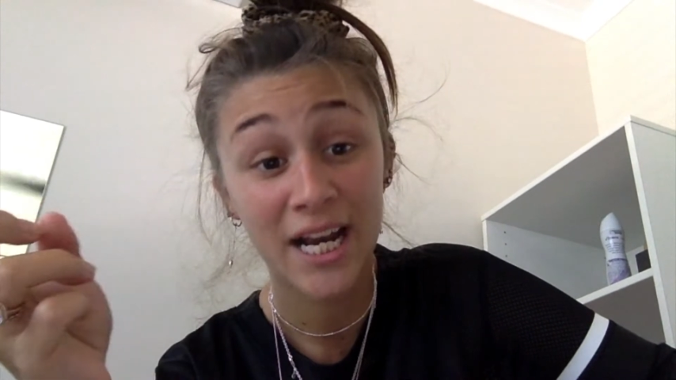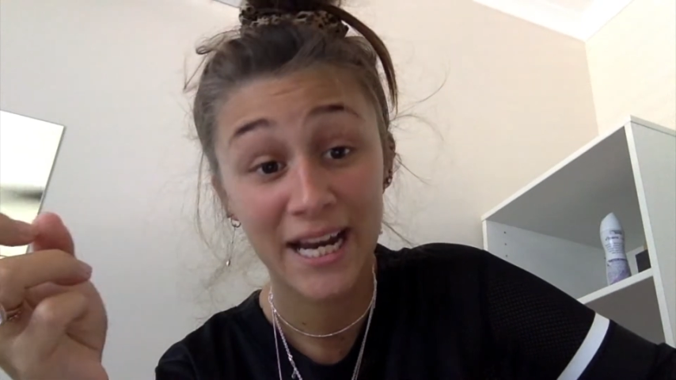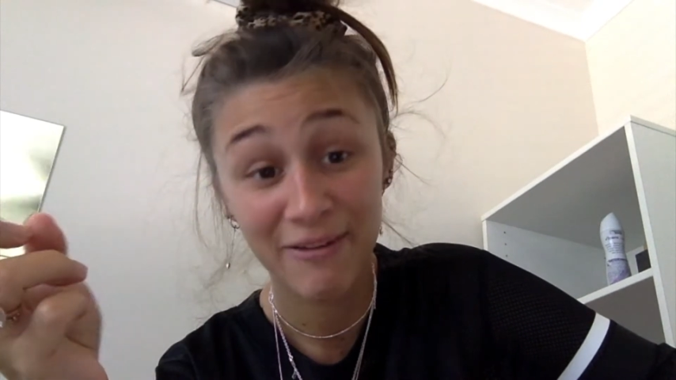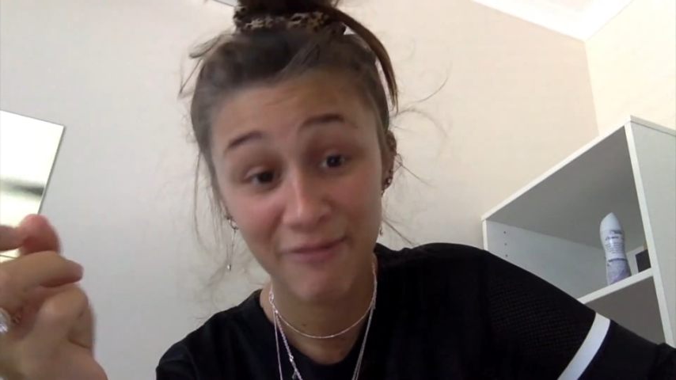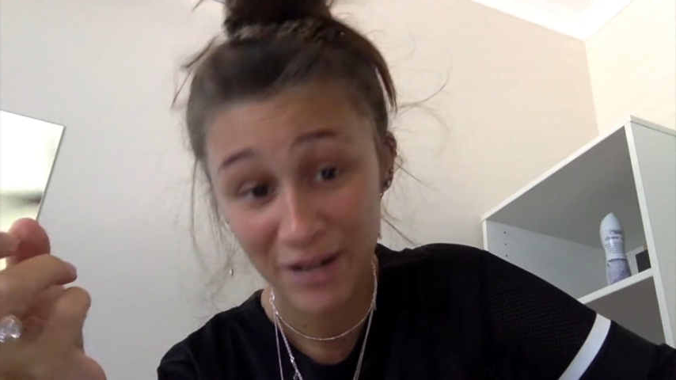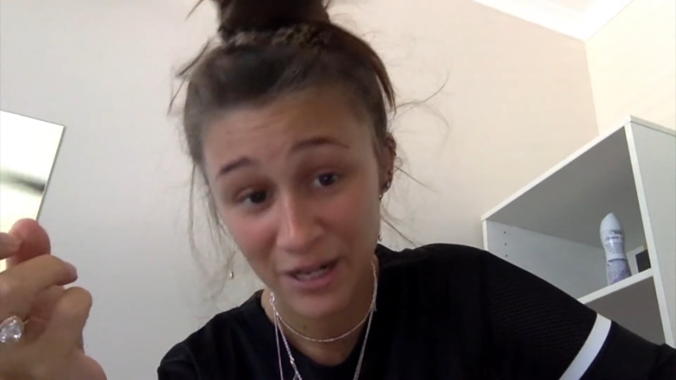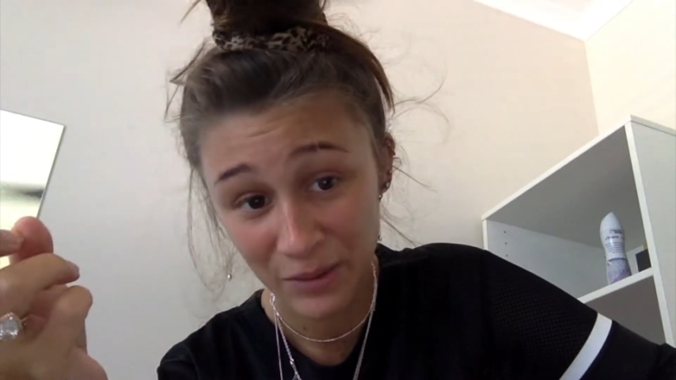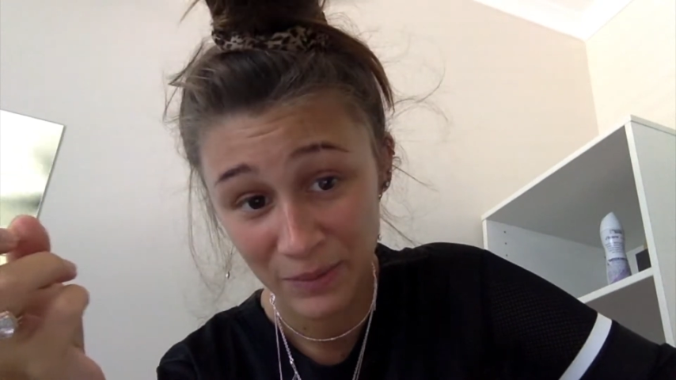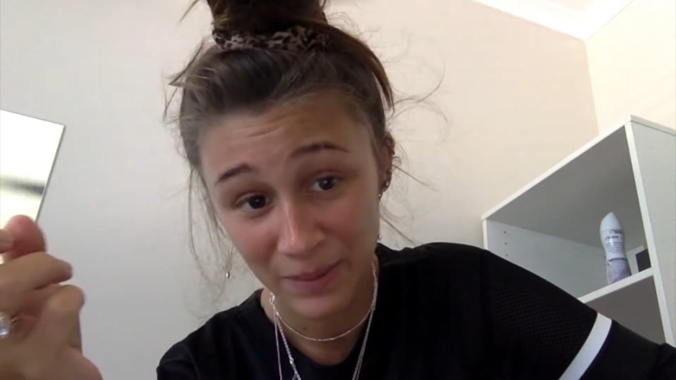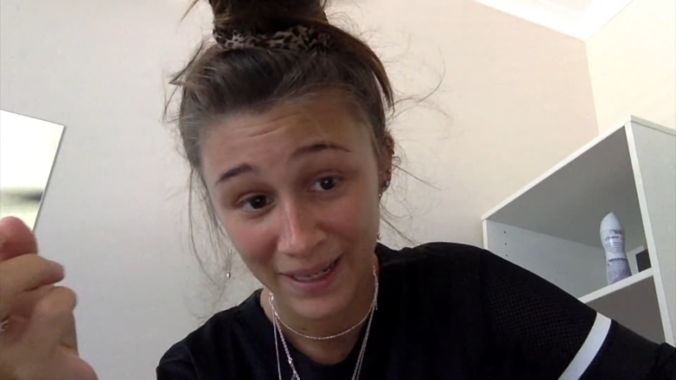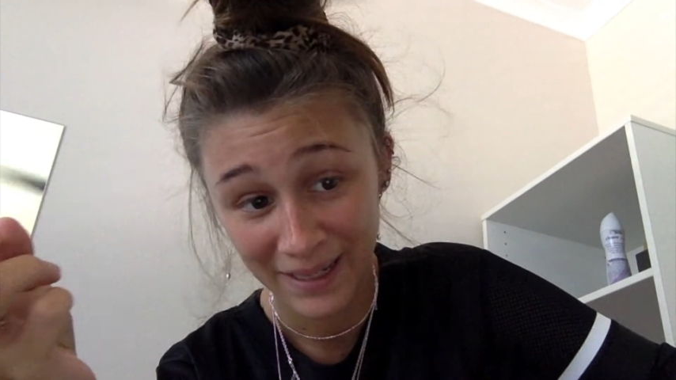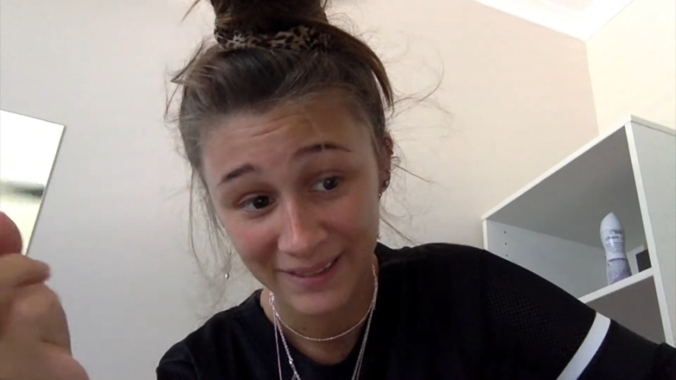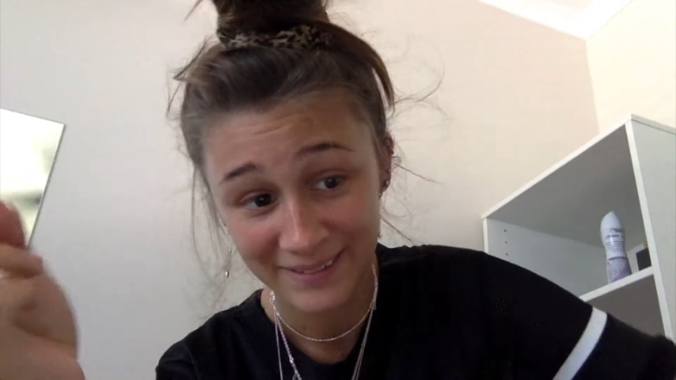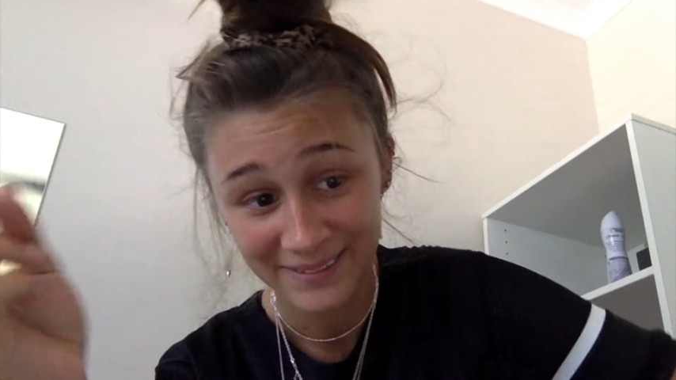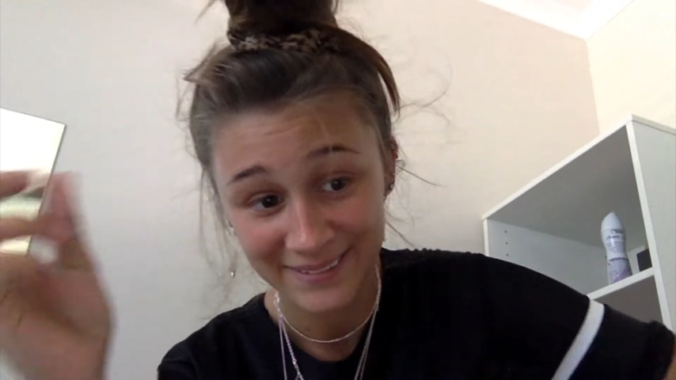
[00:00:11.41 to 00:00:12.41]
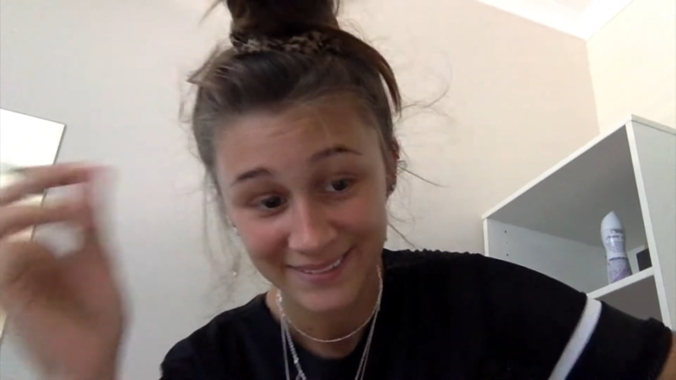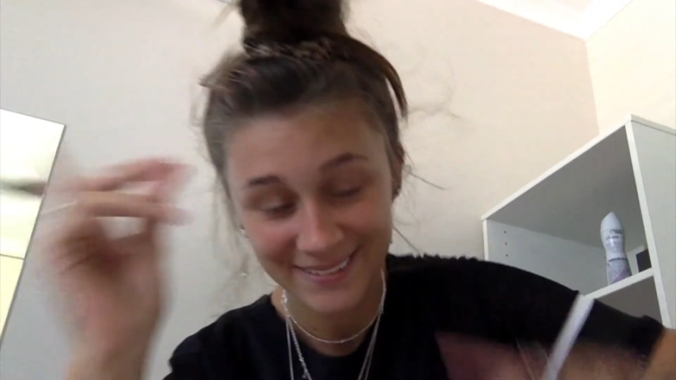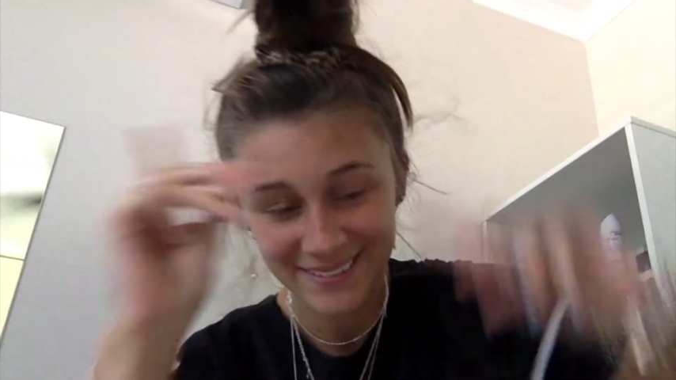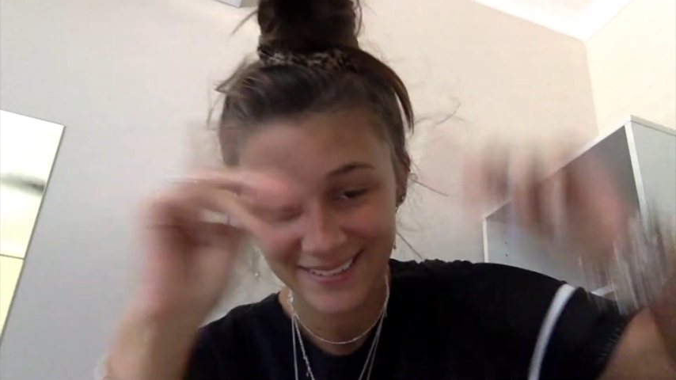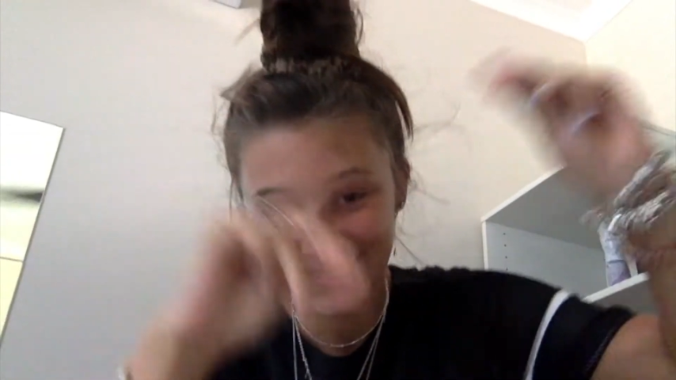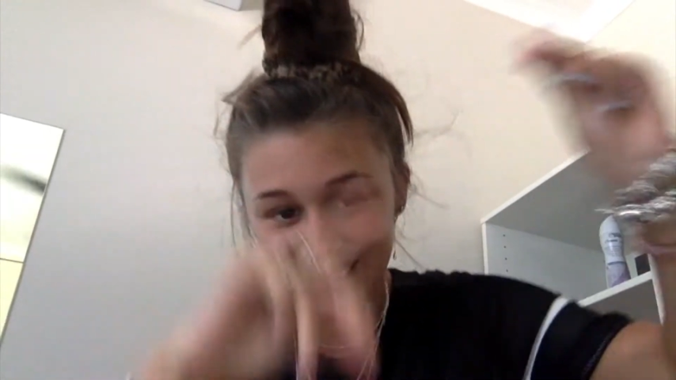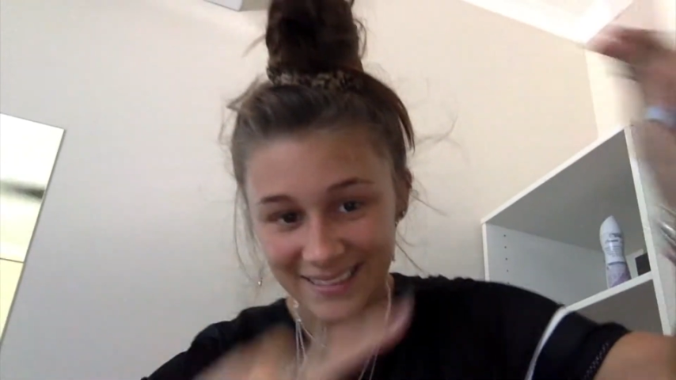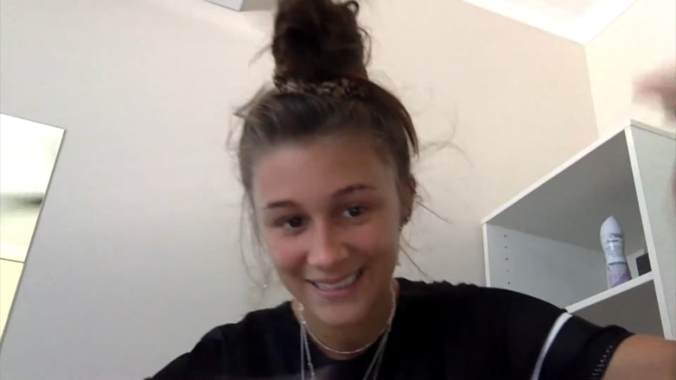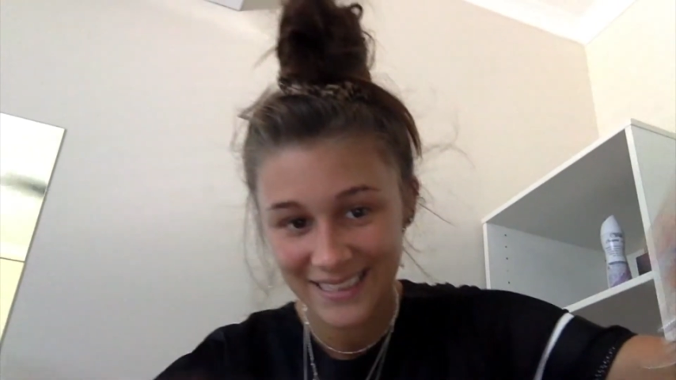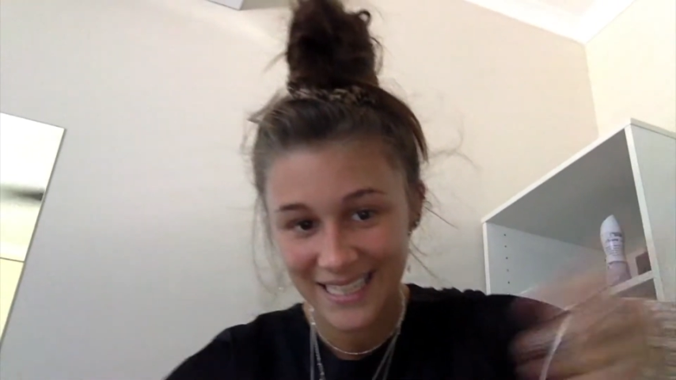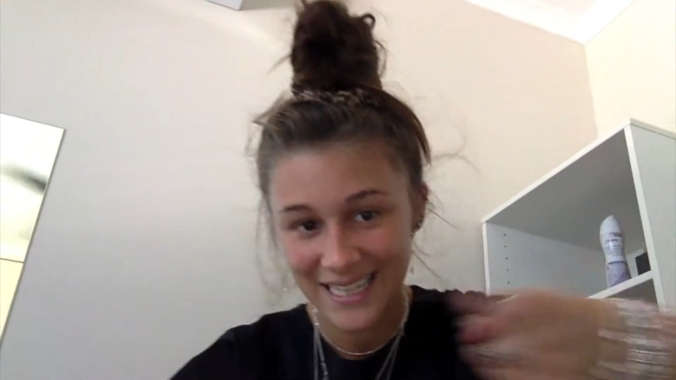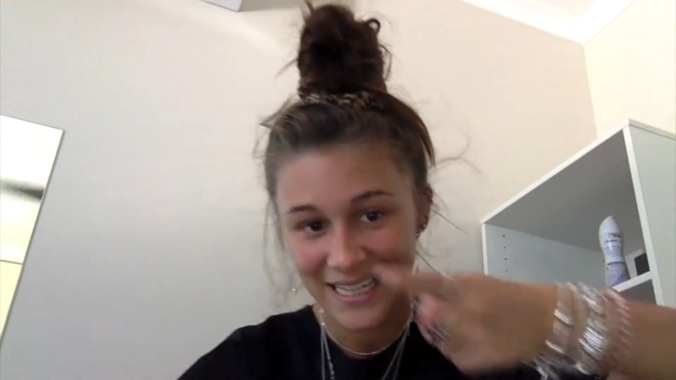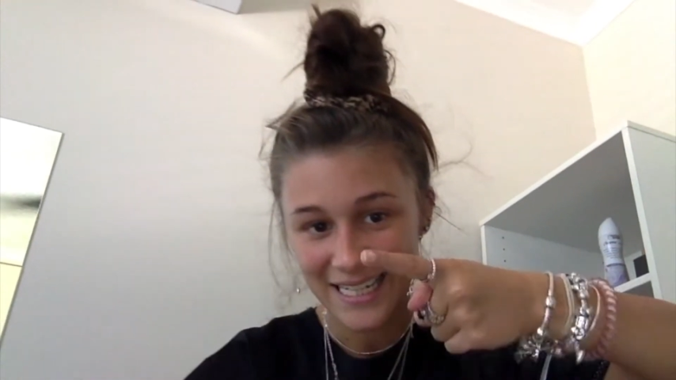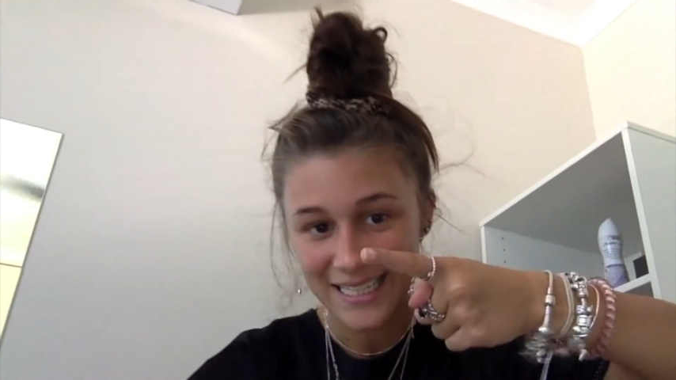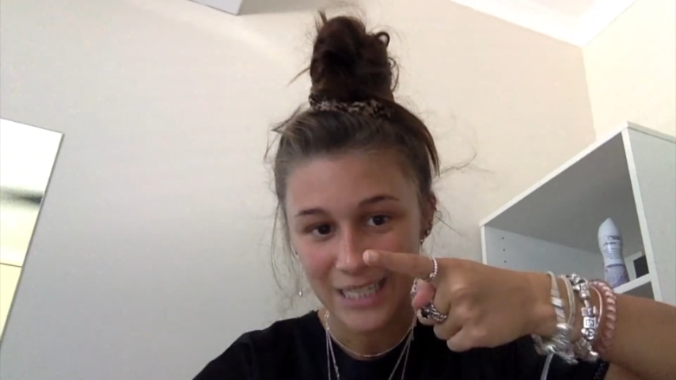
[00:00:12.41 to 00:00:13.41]
Get ready with me.
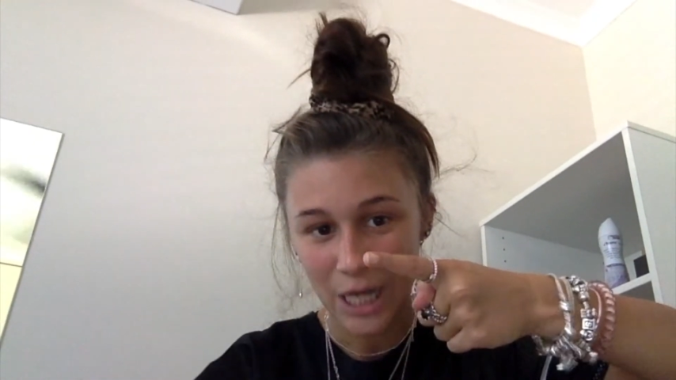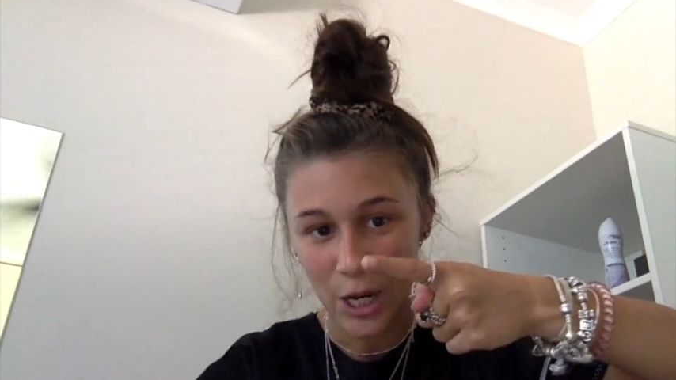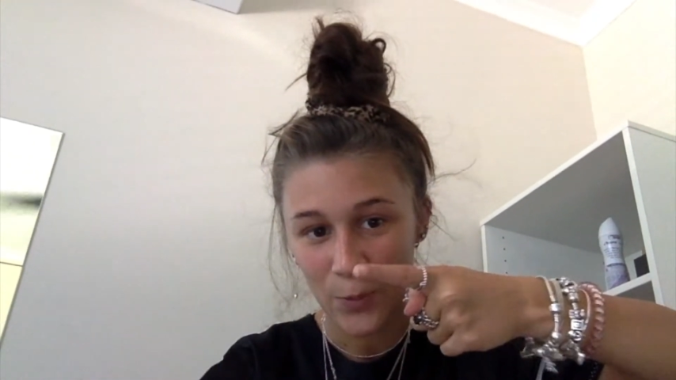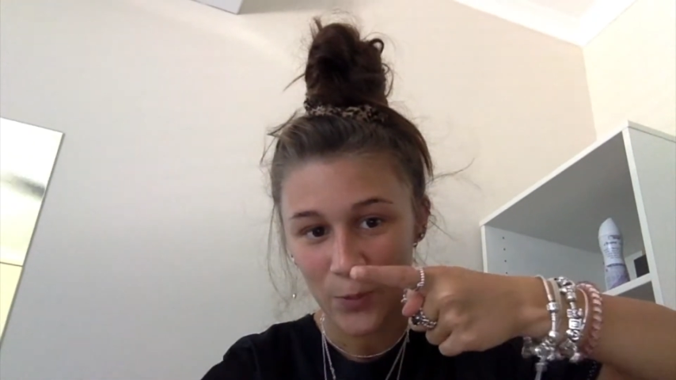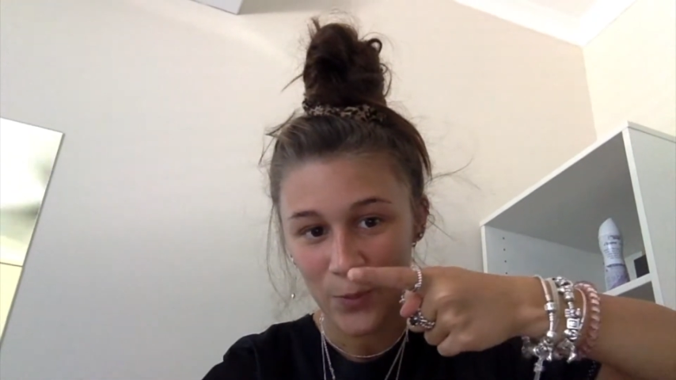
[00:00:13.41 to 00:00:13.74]
Let's go.